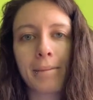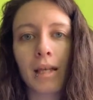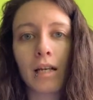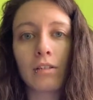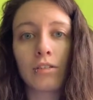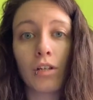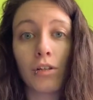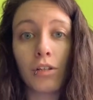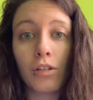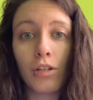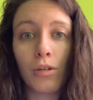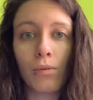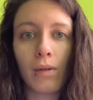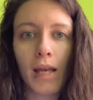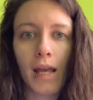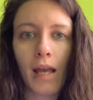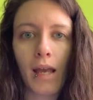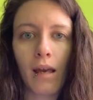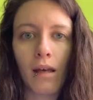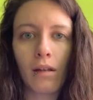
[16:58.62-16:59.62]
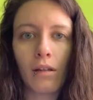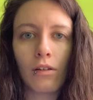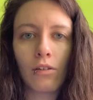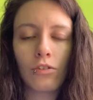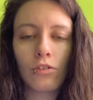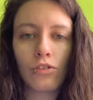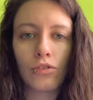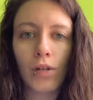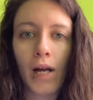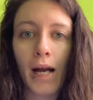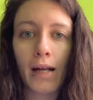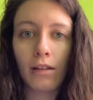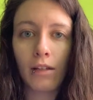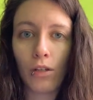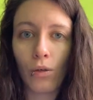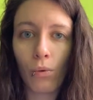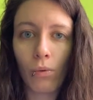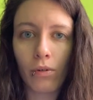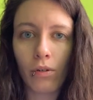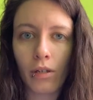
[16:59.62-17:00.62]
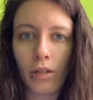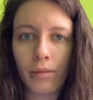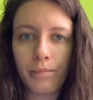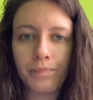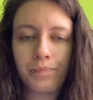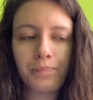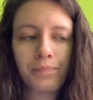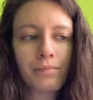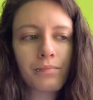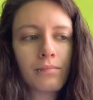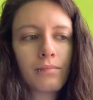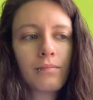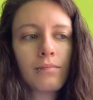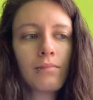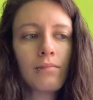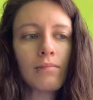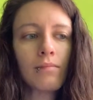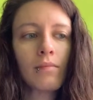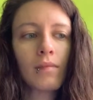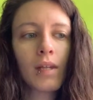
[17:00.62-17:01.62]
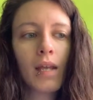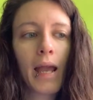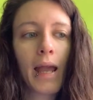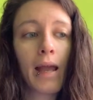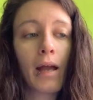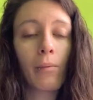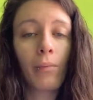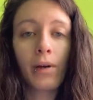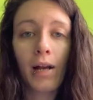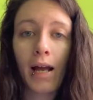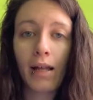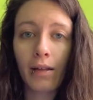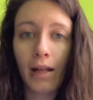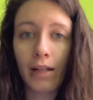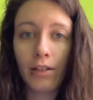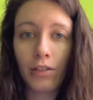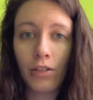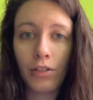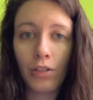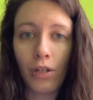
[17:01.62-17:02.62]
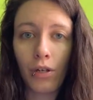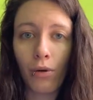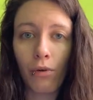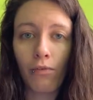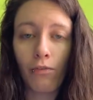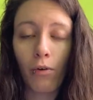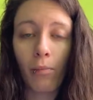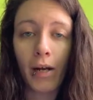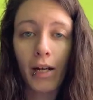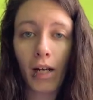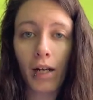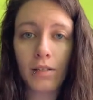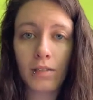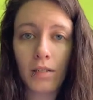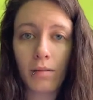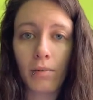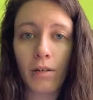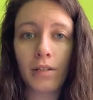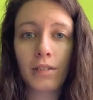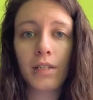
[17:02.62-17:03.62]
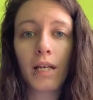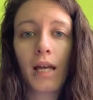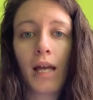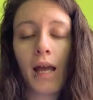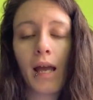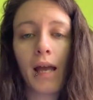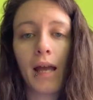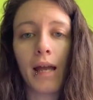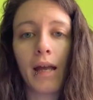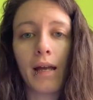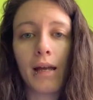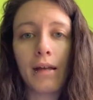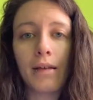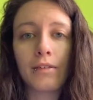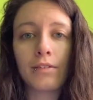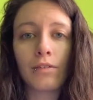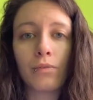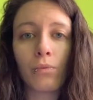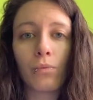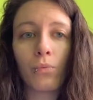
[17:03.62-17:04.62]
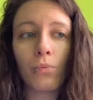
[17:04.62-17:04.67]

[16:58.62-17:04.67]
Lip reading: so that you can track the order. And what I like to do for my customers is